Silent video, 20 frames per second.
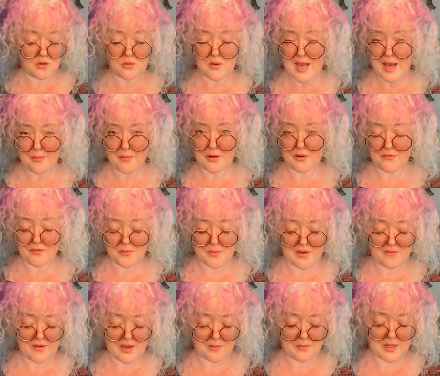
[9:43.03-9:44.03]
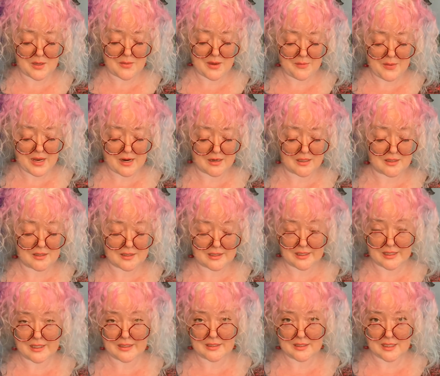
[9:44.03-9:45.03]
wrapper for my family. My parents,
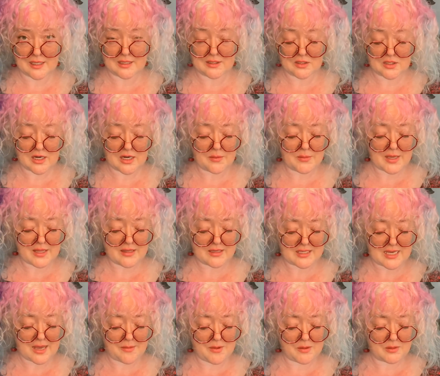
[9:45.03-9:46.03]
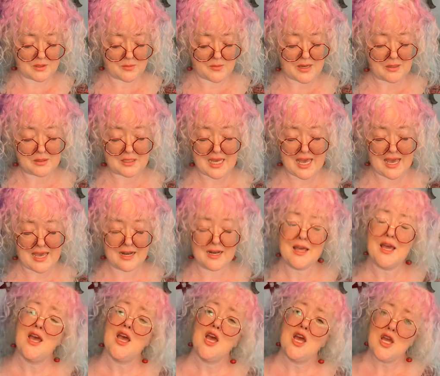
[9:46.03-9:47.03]
seriously, starting by the time I was about ten,
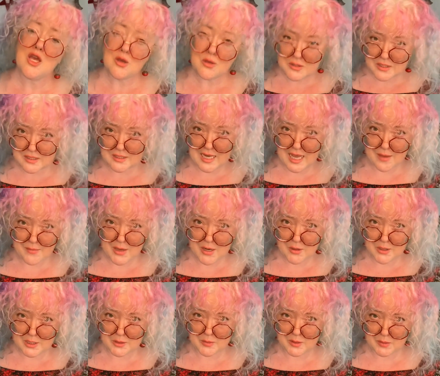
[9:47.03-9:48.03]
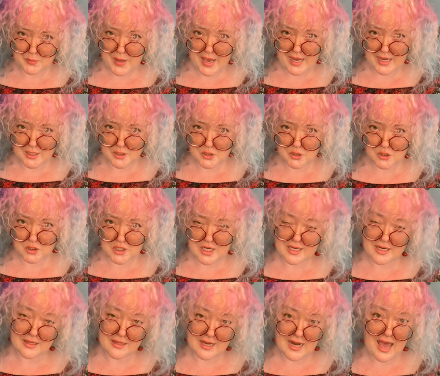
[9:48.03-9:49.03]
used to tape my Christmas packages
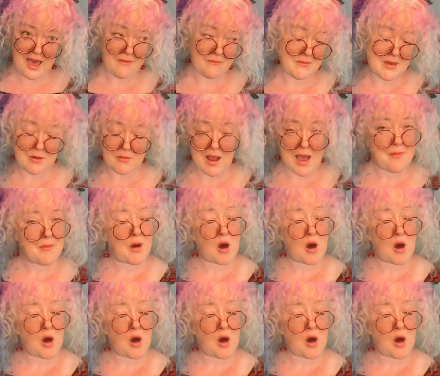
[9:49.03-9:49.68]
shut and then have me wrap